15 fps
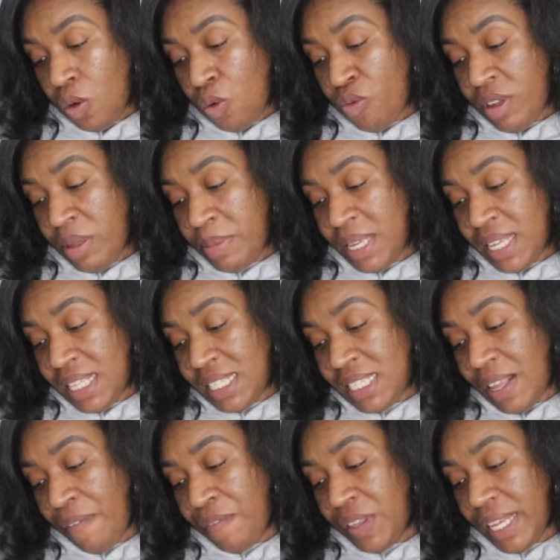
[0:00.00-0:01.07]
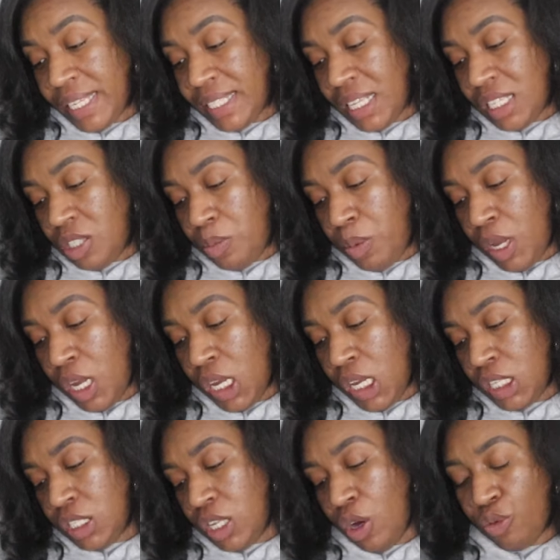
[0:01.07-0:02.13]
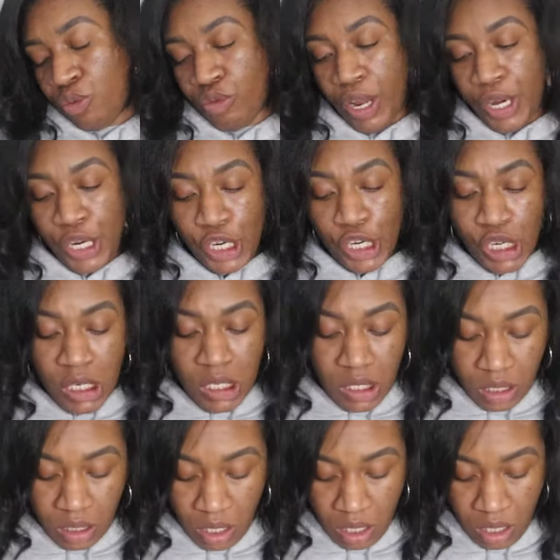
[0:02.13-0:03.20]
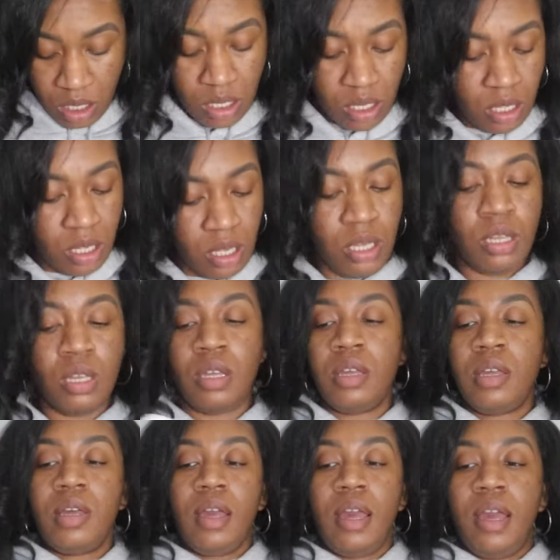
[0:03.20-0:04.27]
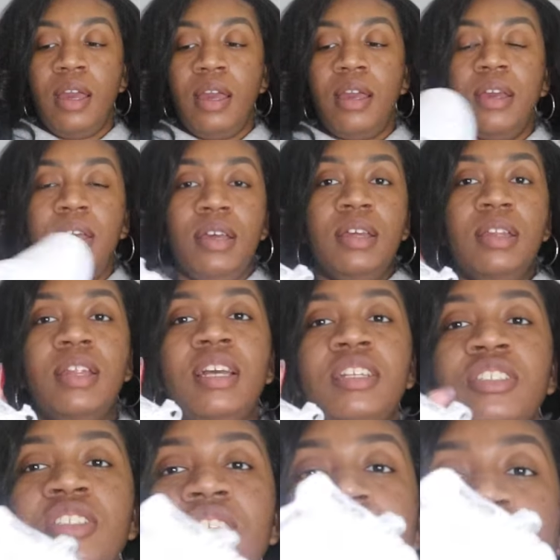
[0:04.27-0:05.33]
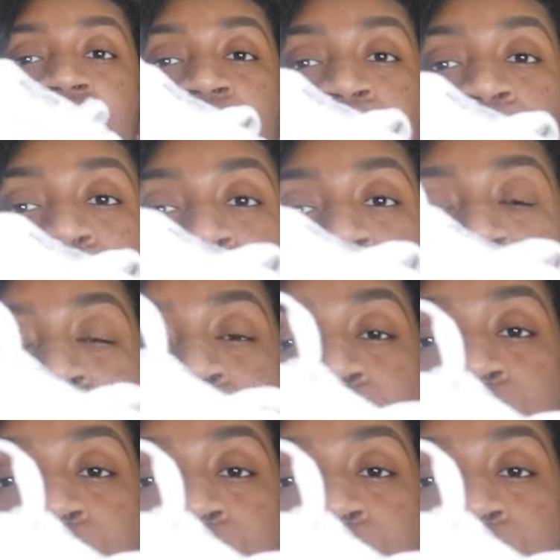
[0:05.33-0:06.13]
Women's Flex Experience Runners. And I just thought these were